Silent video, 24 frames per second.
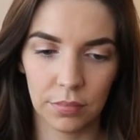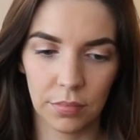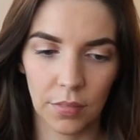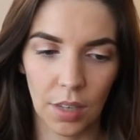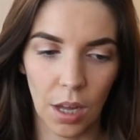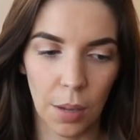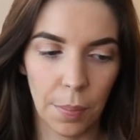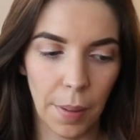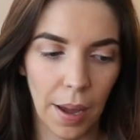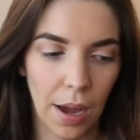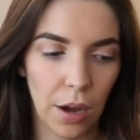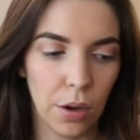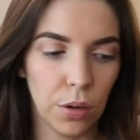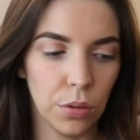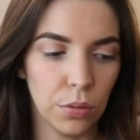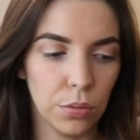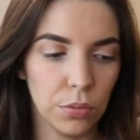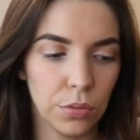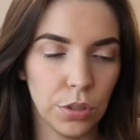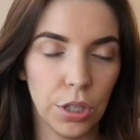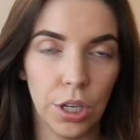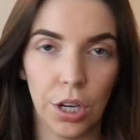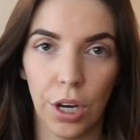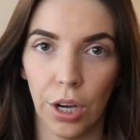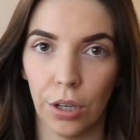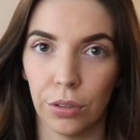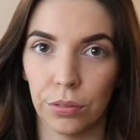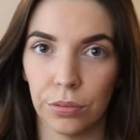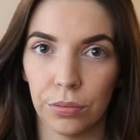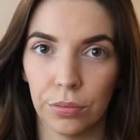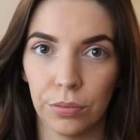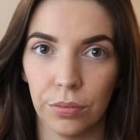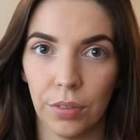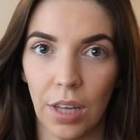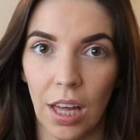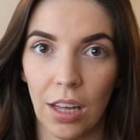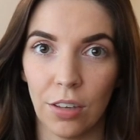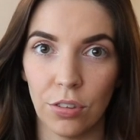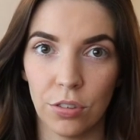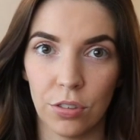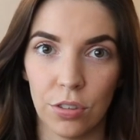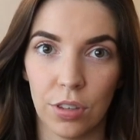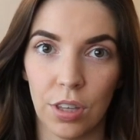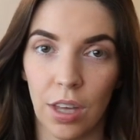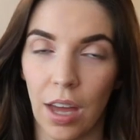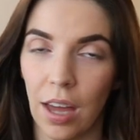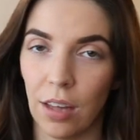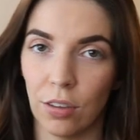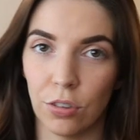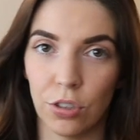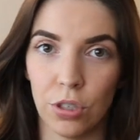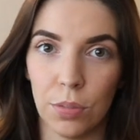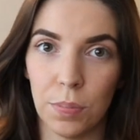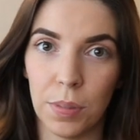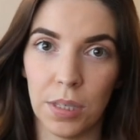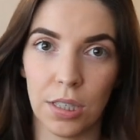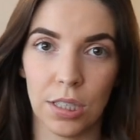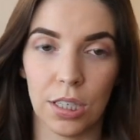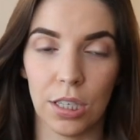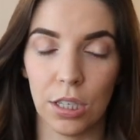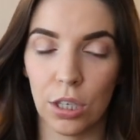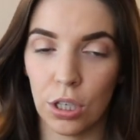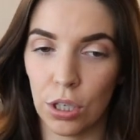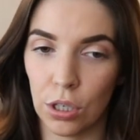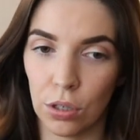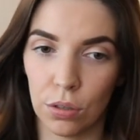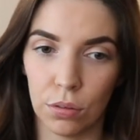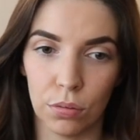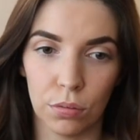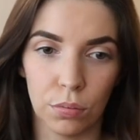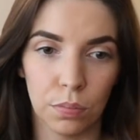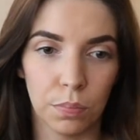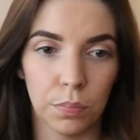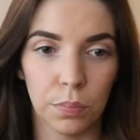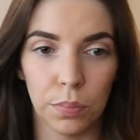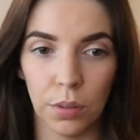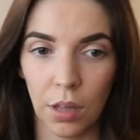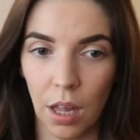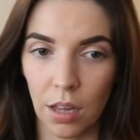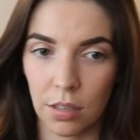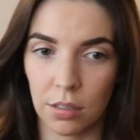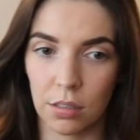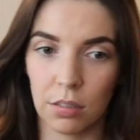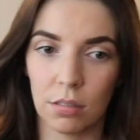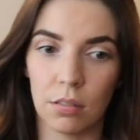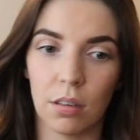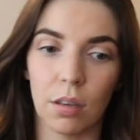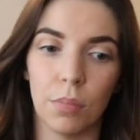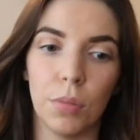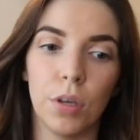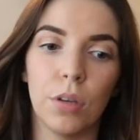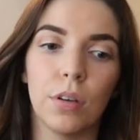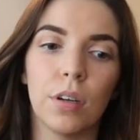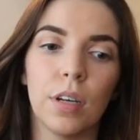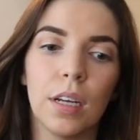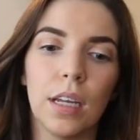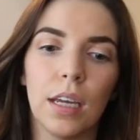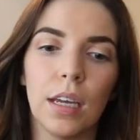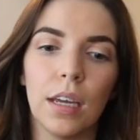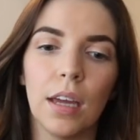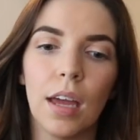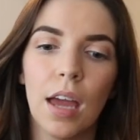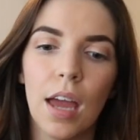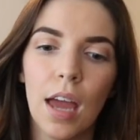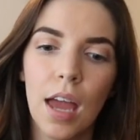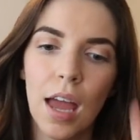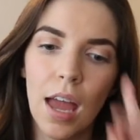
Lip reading: About, you know, the LGBTQ plus community.